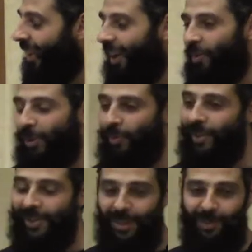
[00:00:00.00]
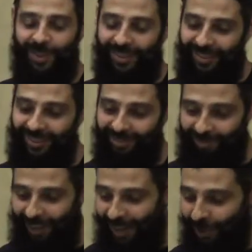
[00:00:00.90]
Uh, I was once giving
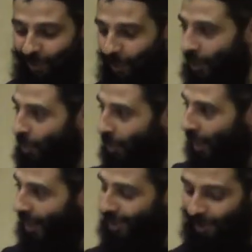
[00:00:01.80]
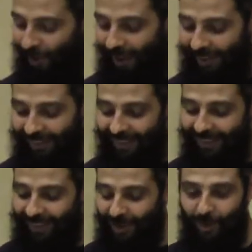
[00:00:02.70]
uh, a lecture to the youth in ICUI,
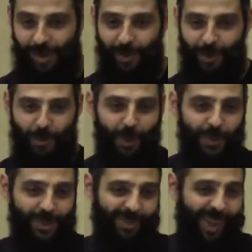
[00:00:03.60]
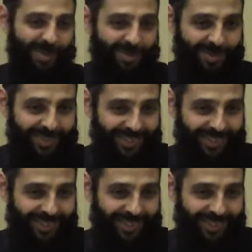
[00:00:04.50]
and it was about the purpose of life.